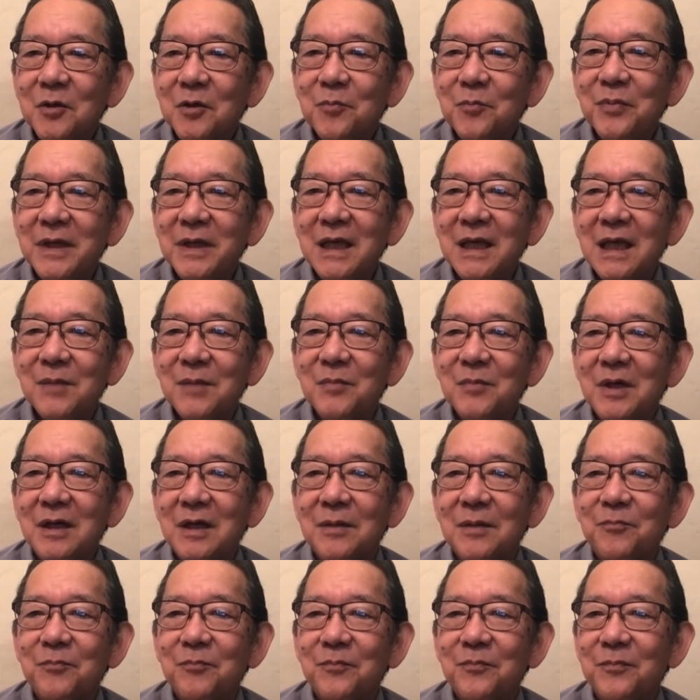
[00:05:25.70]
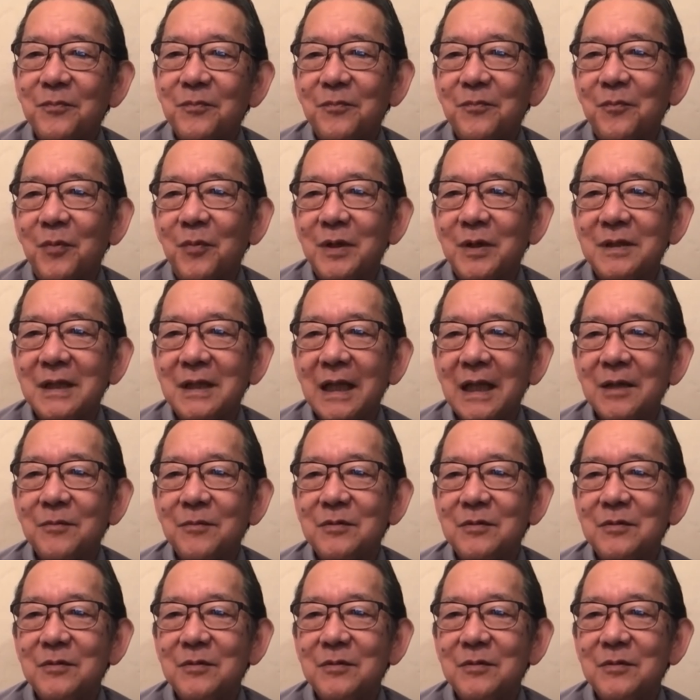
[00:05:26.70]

became what